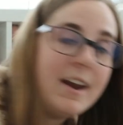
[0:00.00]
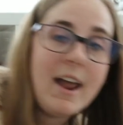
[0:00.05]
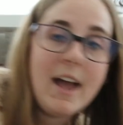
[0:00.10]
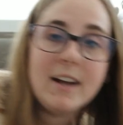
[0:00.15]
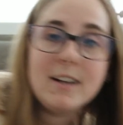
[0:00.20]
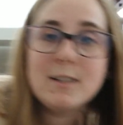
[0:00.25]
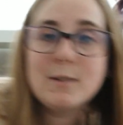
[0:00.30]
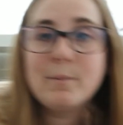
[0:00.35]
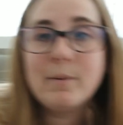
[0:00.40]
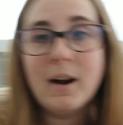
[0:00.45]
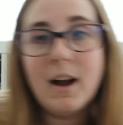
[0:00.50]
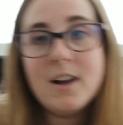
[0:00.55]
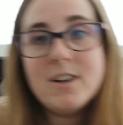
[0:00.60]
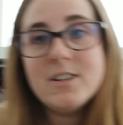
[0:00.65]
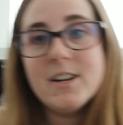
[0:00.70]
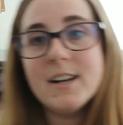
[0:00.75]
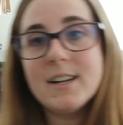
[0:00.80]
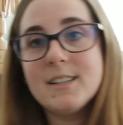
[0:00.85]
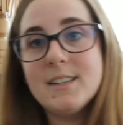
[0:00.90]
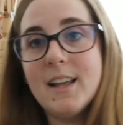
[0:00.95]
next
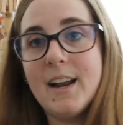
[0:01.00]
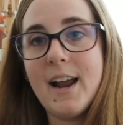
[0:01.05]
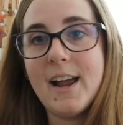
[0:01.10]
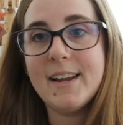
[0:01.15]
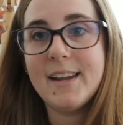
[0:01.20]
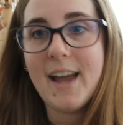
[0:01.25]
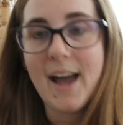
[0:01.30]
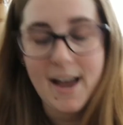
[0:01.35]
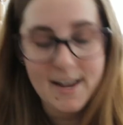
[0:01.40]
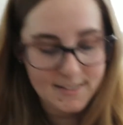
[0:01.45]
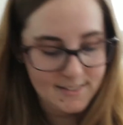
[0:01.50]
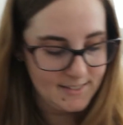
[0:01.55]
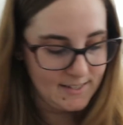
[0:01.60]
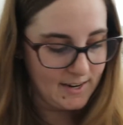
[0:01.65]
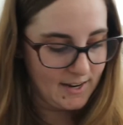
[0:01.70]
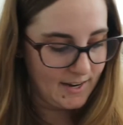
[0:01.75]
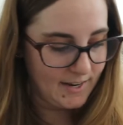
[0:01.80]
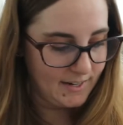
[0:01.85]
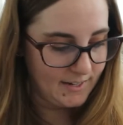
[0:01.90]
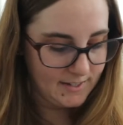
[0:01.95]
project that I cast
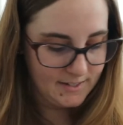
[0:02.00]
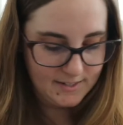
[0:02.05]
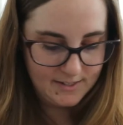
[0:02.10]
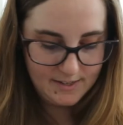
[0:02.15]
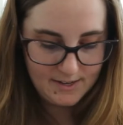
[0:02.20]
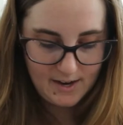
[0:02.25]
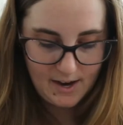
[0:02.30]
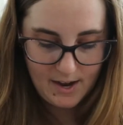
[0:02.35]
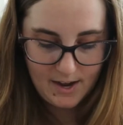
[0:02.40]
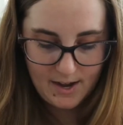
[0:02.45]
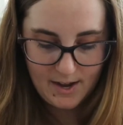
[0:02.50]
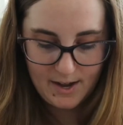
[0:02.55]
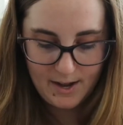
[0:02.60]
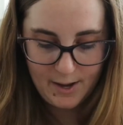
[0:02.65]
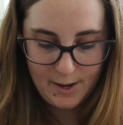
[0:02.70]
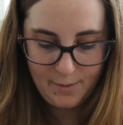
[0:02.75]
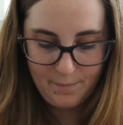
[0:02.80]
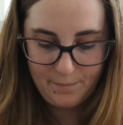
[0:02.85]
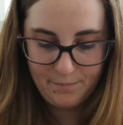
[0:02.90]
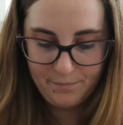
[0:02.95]
on.
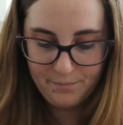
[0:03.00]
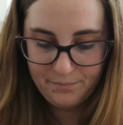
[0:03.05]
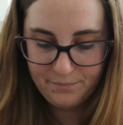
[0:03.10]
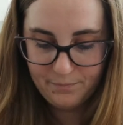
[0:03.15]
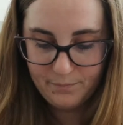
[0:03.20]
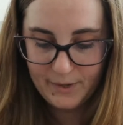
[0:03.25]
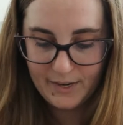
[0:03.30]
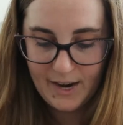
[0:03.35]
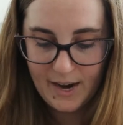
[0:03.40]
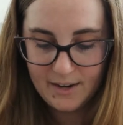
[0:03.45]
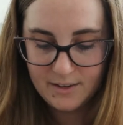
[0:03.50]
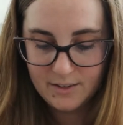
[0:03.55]
Um, but